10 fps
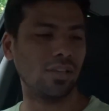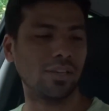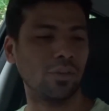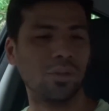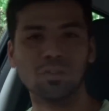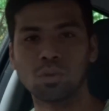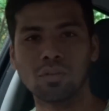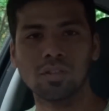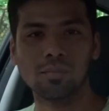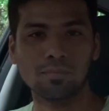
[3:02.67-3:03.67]
Like, you know, he's one
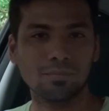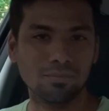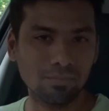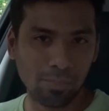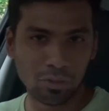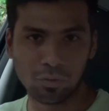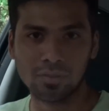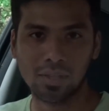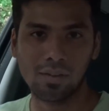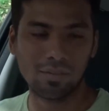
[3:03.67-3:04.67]
of the best
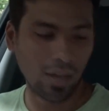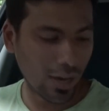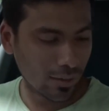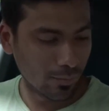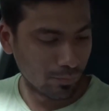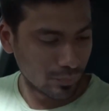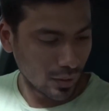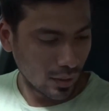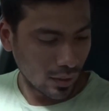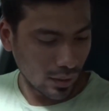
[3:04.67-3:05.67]
friends that I've ever had.
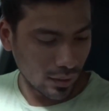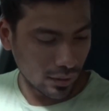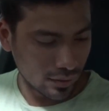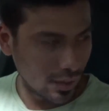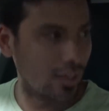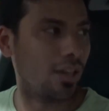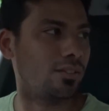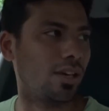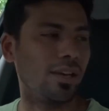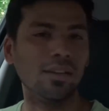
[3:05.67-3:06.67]
And he's a really nice
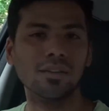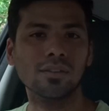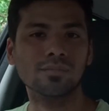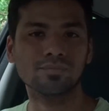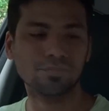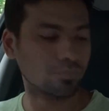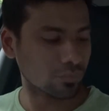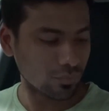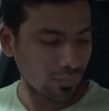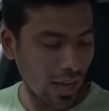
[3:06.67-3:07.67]
guy.
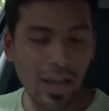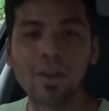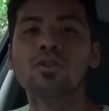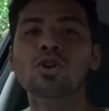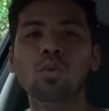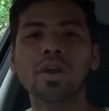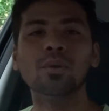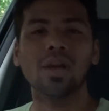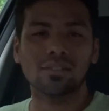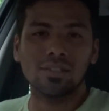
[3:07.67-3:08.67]
I don't know why you
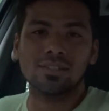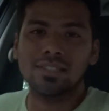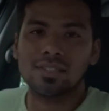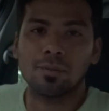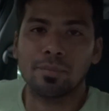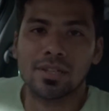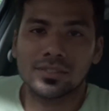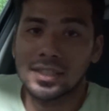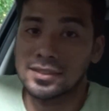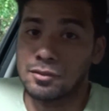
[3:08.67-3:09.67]
would actually think that me and
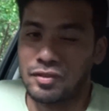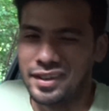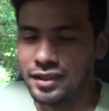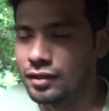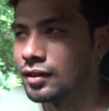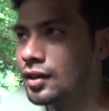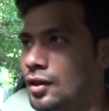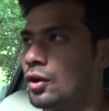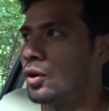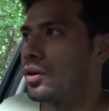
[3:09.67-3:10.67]
Shreyas are fighting.
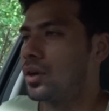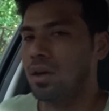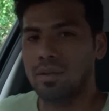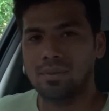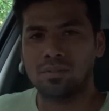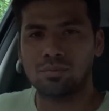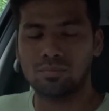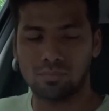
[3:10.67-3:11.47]
Or that's...